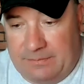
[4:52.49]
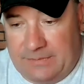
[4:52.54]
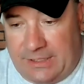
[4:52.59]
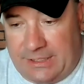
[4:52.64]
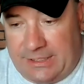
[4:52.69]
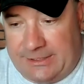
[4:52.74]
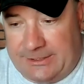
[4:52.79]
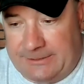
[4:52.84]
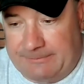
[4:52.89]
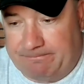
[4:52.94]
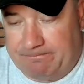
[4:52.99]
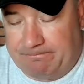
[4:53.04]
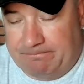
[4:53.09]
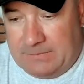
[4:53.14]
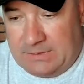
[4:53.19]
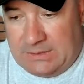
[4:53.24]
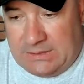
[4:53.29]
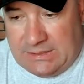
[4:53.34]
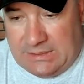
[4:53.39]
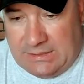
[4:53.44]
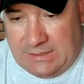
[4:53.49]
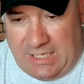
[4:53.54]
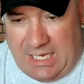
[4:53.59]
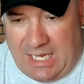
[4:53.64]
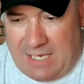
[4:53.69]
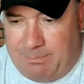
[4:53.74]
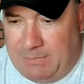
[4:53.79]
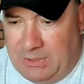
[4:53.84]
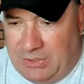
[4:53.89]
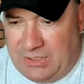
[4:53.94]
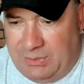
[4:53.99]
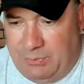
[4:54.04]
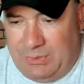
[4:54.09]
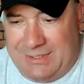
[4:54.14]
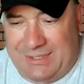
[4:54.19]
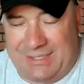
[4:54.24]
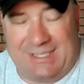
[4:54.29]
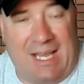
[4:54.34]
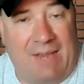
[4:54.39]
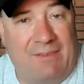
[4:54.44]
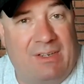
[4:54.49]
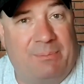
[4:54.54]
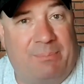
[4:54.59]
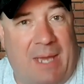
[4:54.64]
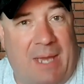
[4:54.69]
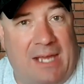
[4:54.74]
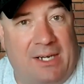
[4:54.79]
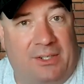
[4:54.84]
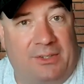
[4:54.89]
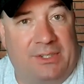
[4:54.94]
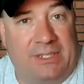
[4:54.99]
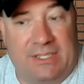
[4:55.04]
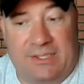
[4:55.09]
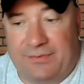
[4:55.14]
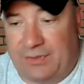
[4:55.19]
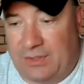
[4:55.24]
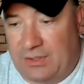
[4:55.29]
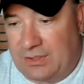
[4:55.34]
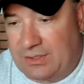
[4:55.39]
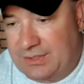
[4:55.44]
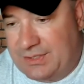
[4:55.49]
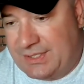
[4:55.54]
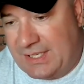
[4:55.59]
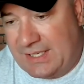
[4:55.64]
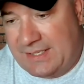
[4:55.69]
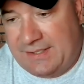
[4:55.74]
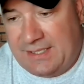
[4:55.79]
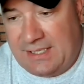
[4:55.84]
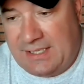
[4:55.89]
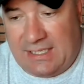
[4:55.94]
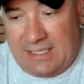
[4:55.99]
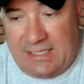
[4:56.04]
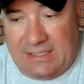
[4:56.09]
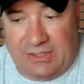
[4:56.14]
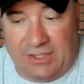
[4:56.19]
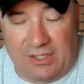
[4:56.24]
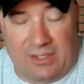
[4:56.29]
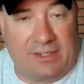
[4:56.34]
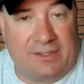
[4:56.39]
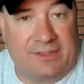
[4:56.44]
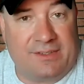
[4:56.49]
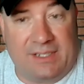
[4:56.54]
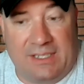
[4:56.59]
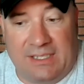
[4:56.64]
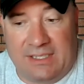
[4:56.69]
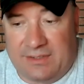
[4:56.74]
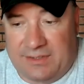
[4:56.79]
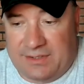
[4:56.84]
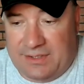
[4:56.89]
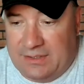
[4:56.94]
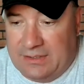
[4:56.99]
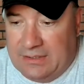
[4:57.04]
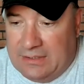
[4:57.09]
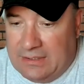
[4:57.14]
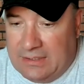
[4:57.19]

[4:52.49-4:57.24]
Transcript: And Michigan with 7 penalties for 69 yards. Nice.